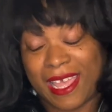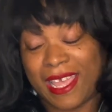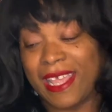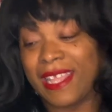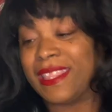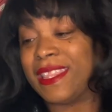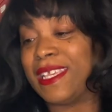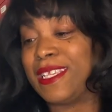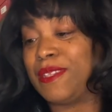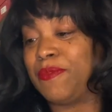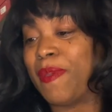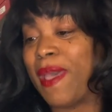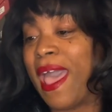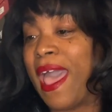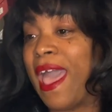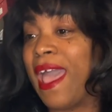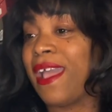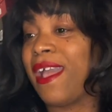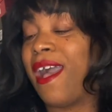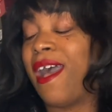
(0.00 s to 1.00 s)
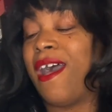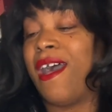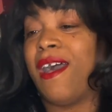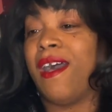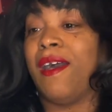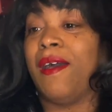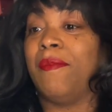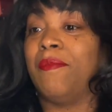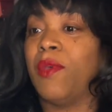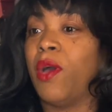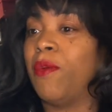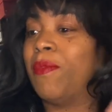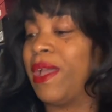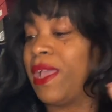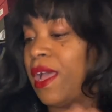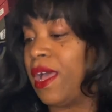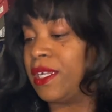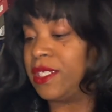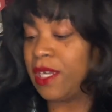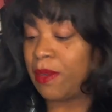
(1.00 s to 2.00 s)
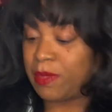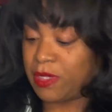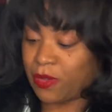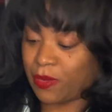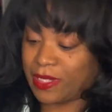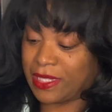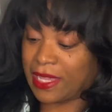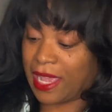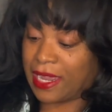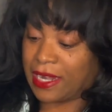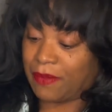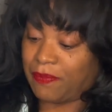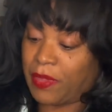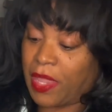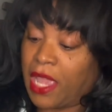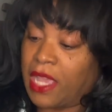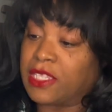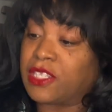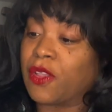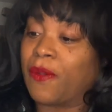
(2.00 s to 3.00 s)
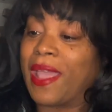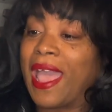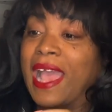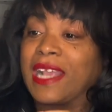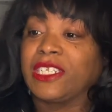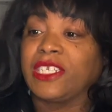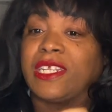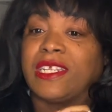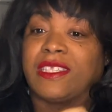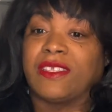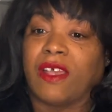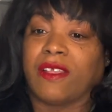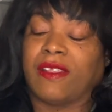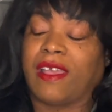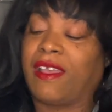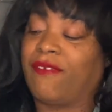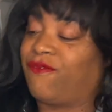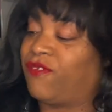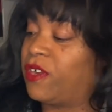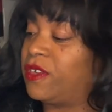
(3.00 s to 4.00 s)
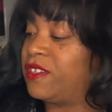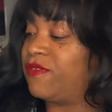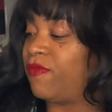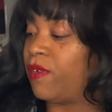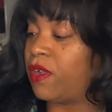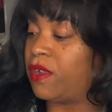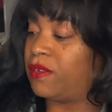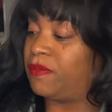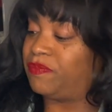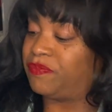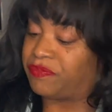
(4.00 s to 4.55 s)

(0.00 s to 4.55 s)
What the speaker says: this bag. Oh my gosh, I'm so excited. So I actually saw, first of all,